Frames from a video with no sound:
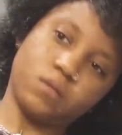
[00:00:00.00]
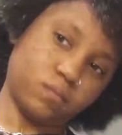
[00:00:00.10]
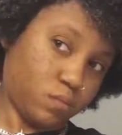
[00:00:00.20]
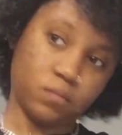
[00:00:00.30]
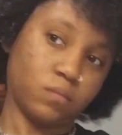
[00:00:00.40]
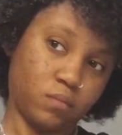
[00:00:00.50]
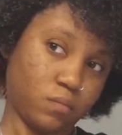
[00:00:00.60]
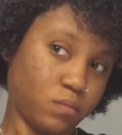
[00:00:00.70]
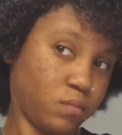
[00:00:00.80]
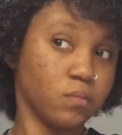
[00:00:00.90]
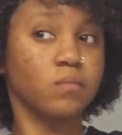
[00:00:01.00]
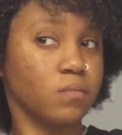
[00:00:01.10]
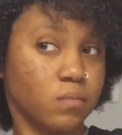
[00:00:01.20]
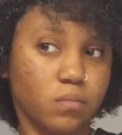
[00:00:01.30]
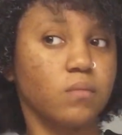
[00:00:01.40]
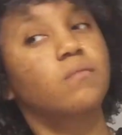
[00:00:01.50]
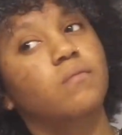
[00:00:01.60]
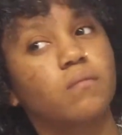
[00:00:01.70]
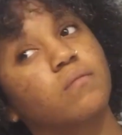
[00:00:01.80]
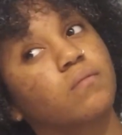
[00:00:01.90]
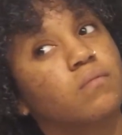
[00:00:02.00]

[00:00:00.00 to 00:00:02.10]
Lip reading: while I was putting the conditioner on,